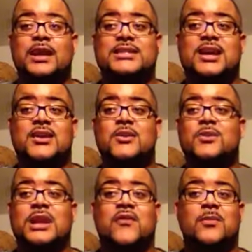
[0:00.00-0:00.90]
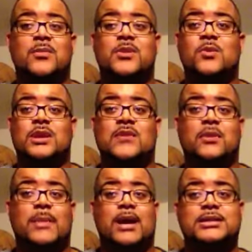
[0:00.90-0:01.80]
and tell you you will never
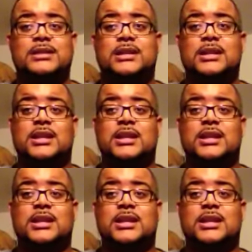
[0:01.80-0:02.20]
amount to nothing,